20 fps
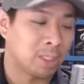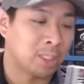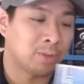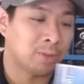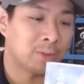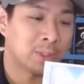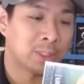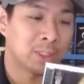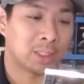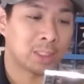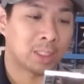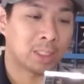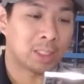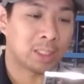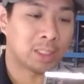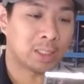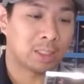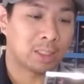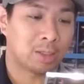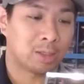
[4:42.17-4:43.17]
This one's
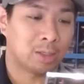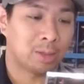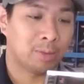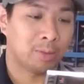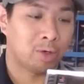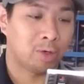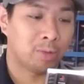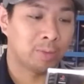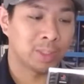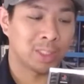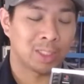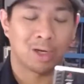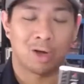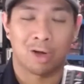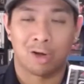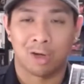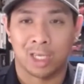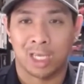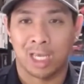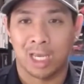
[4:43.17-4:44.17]
almost an
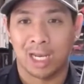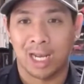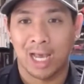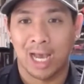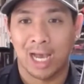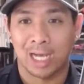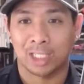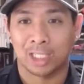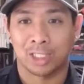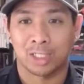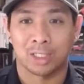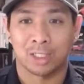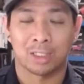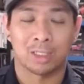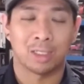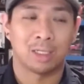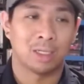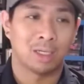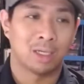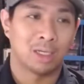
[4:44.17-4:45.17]
arcade
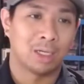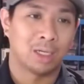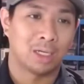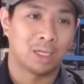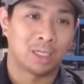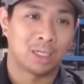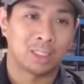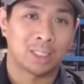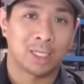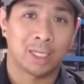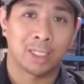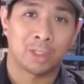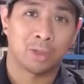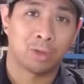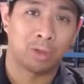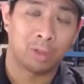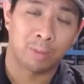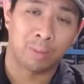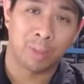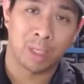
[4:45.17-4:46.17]
action
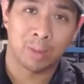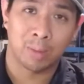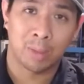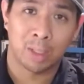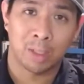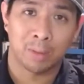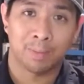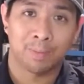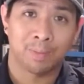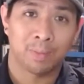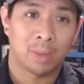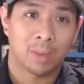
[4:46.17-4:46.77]
side-scrolling beat 'em up.